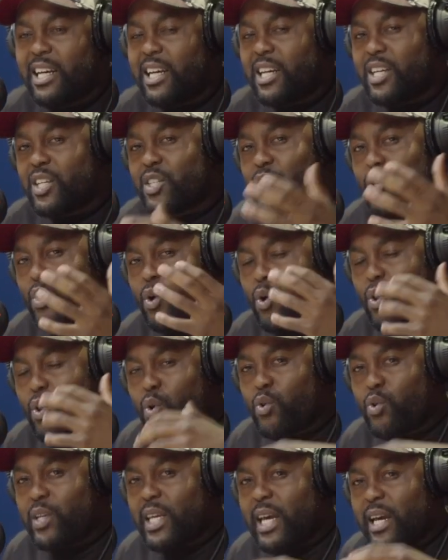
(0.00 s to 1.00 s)
Mm-hmm.
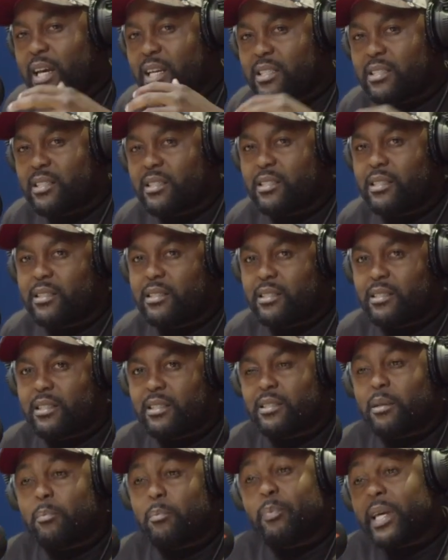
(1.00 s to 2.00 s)
So yeah, it's it's
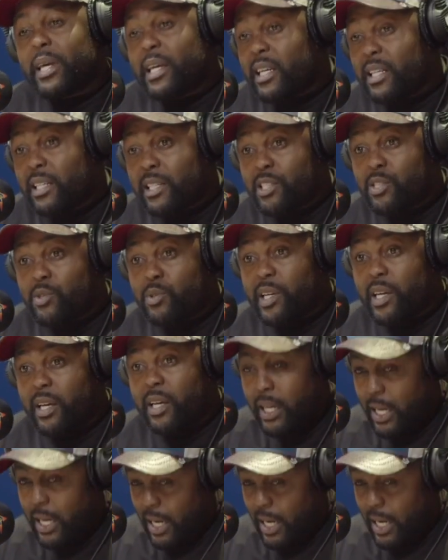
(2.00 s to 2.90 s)
it's a big industry.